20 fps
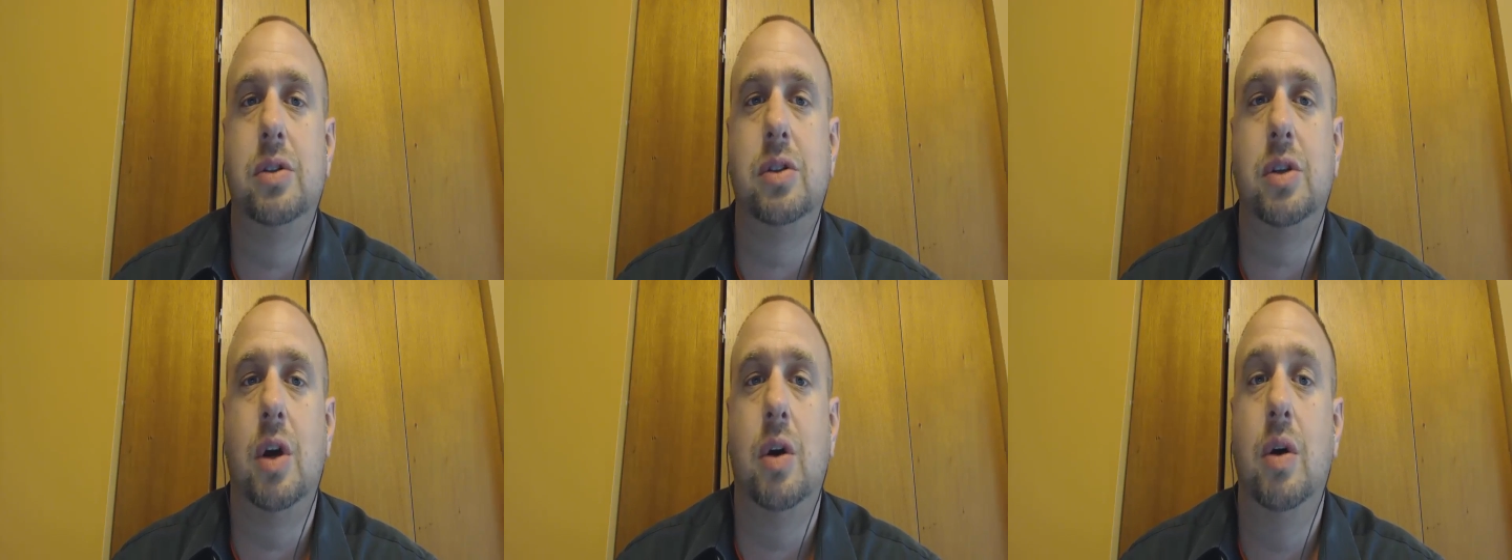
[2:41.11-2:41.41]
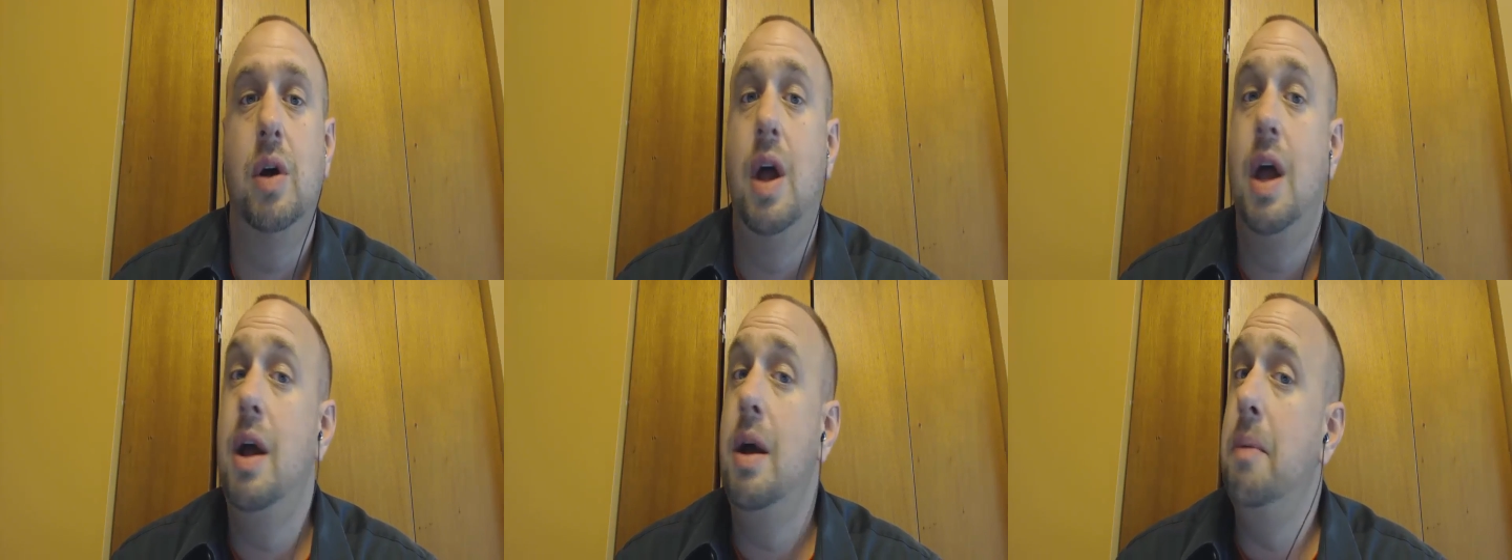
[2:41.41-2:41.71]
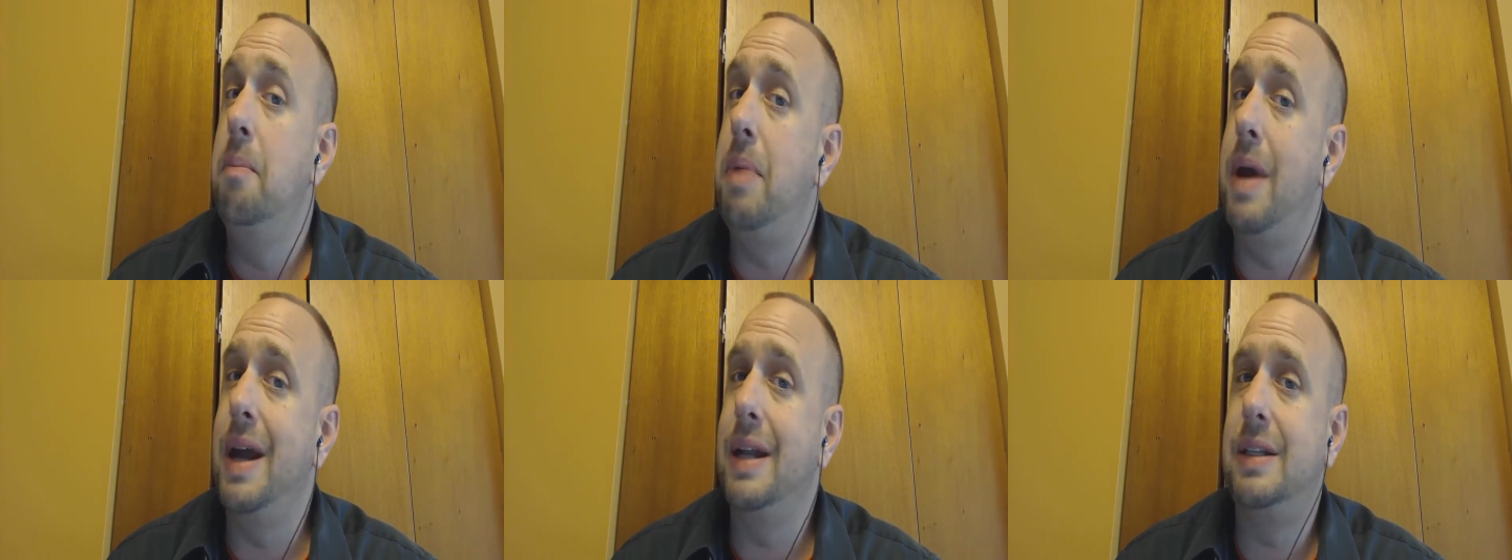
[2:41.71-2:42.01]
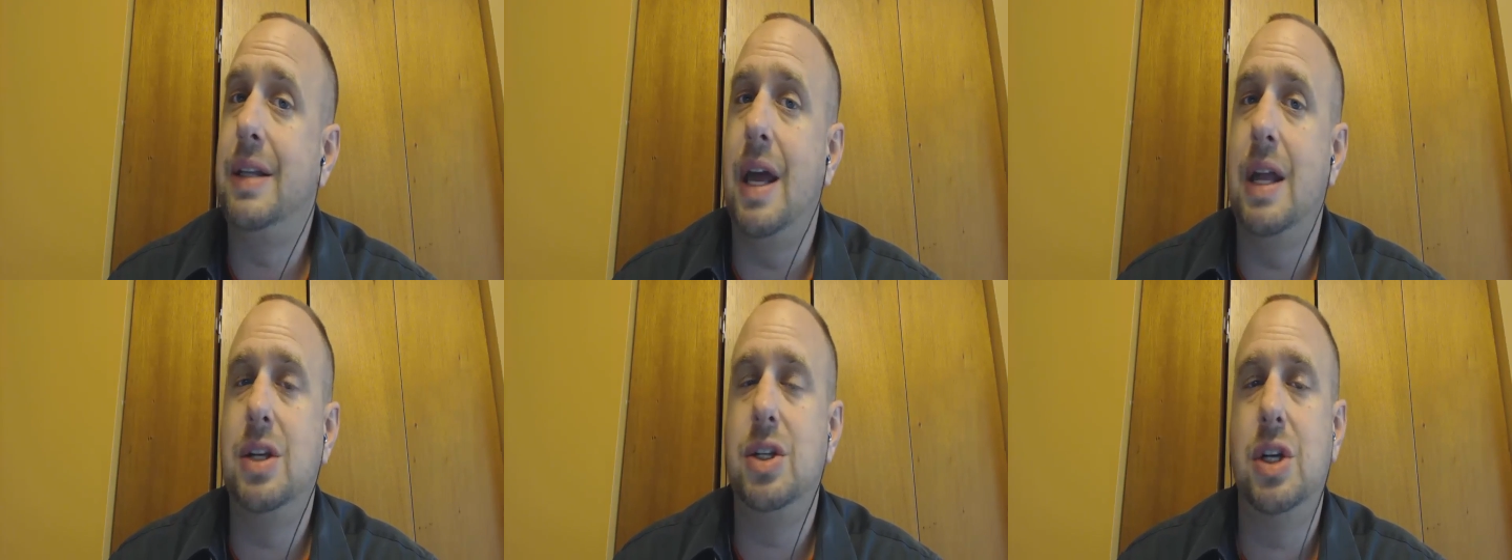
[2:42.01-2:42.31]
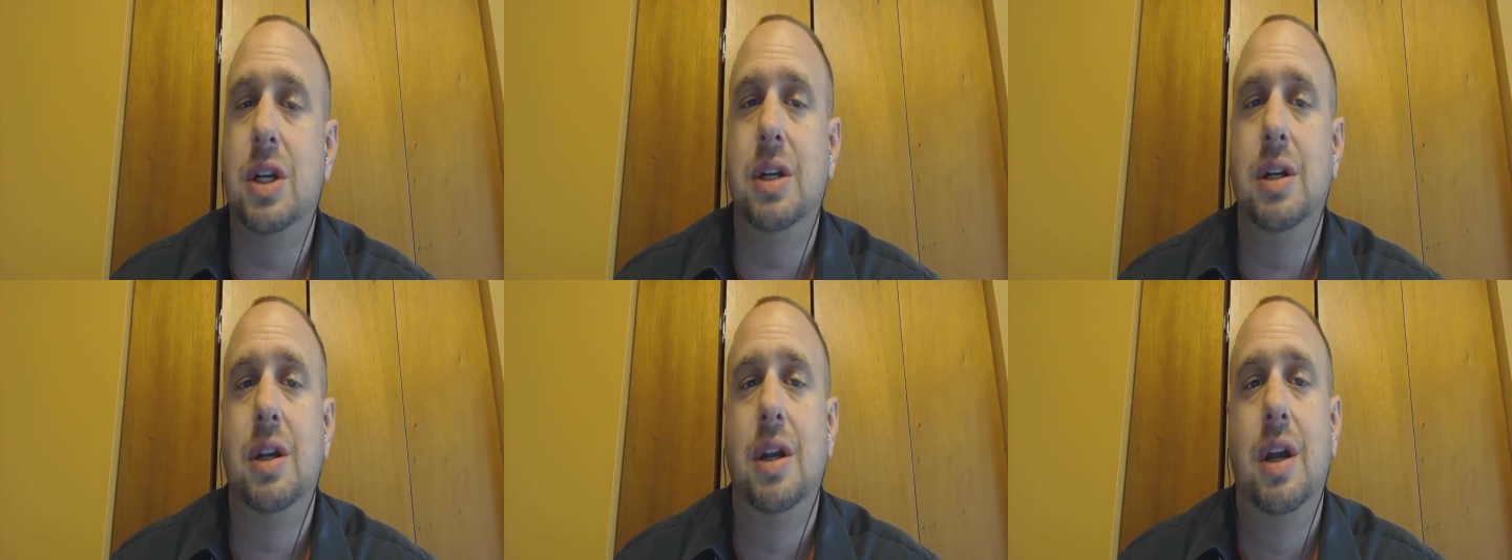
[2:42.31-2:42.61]
So pay
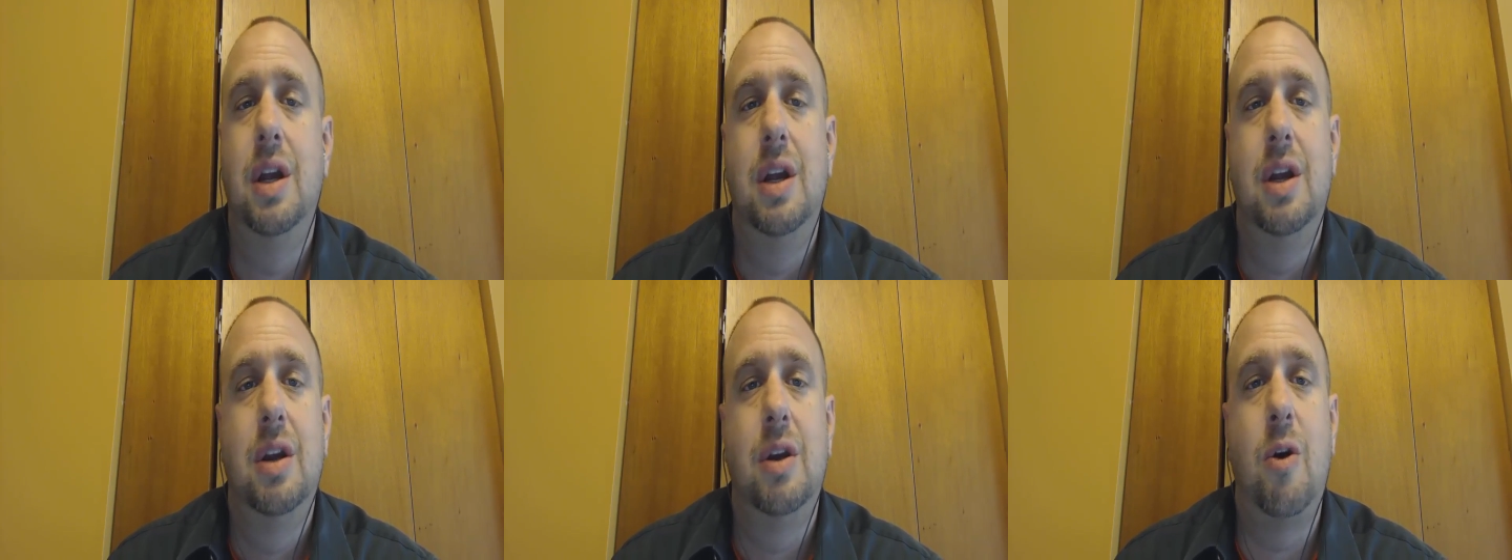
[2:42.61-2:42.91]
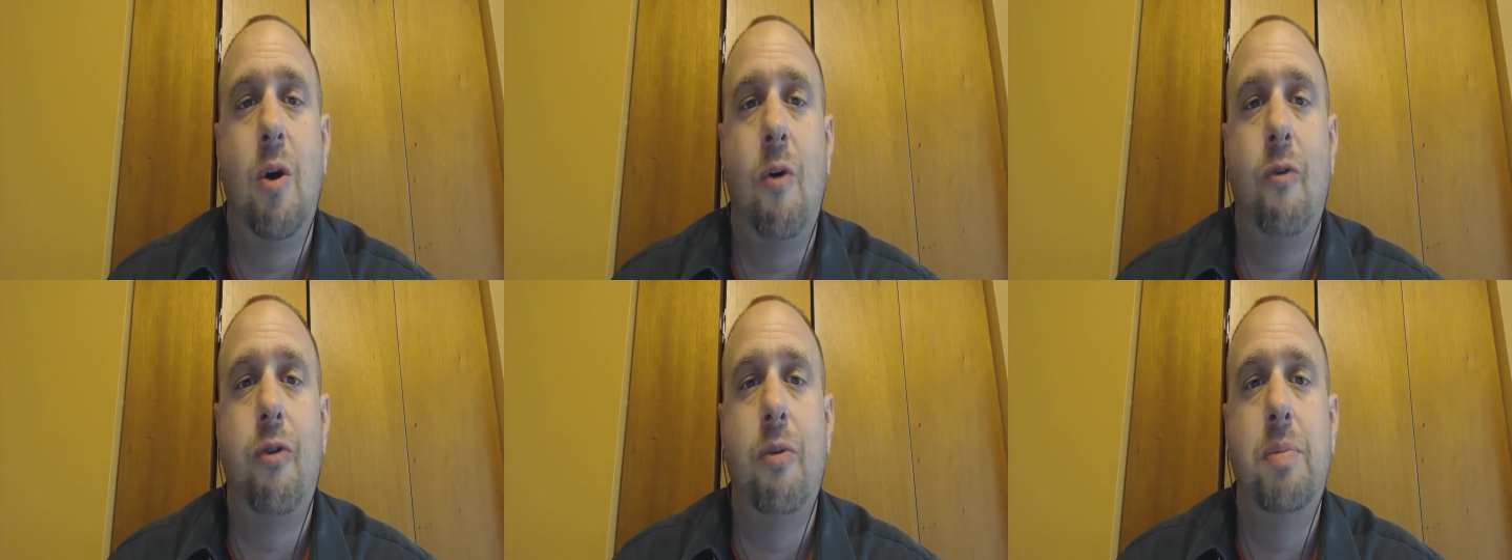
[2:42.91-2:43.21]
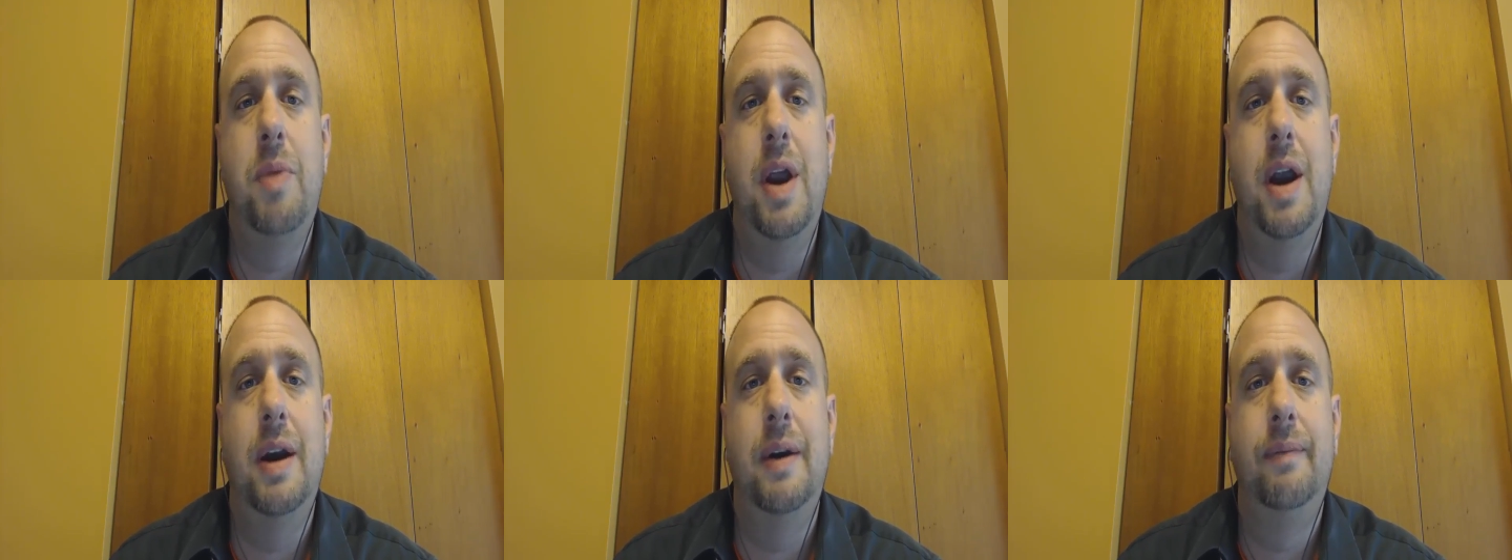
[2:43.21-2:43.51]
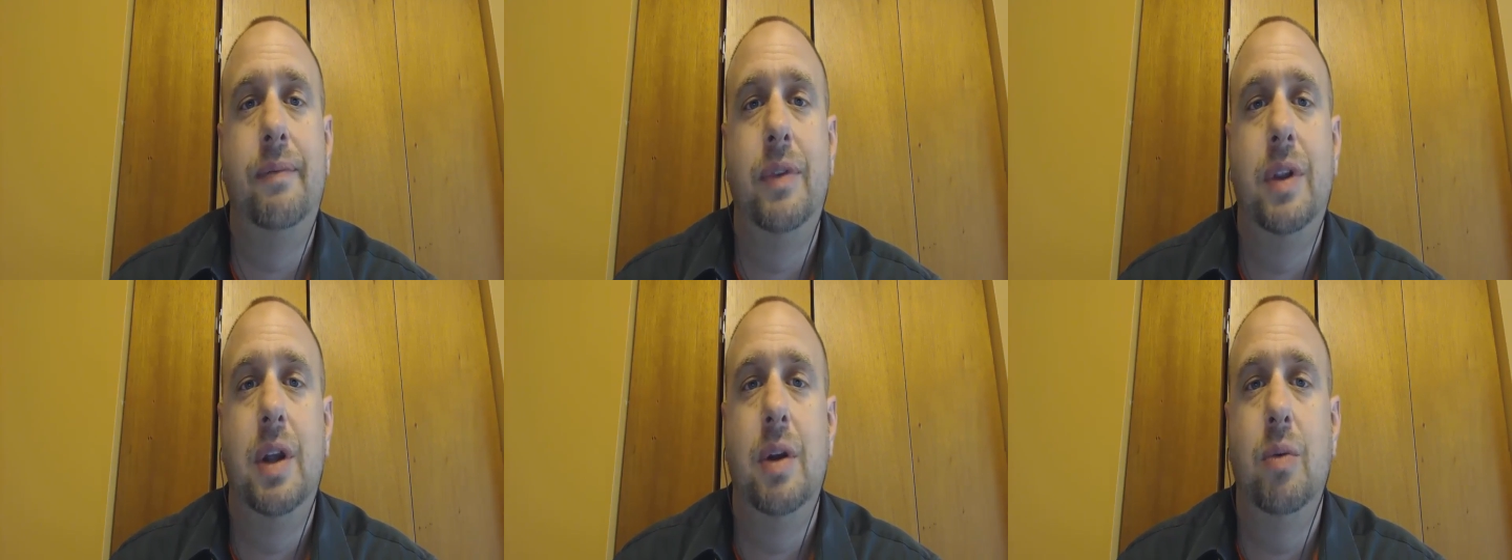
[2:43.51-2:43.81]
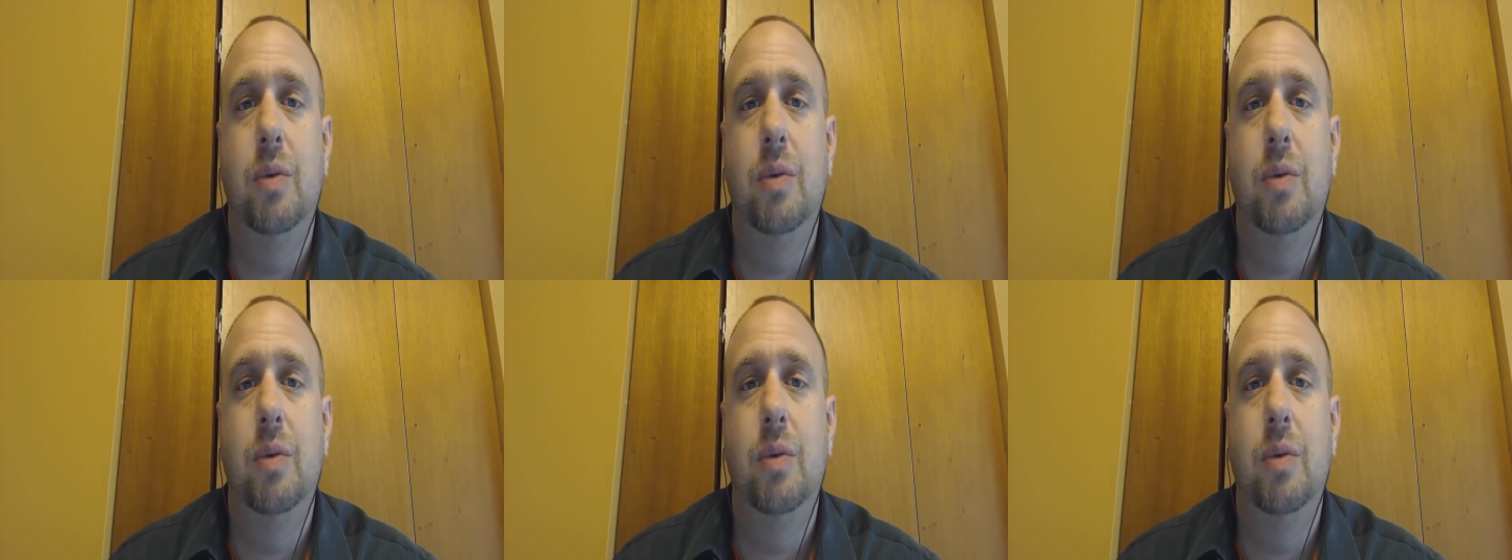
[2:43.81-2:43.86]
attention, go from there.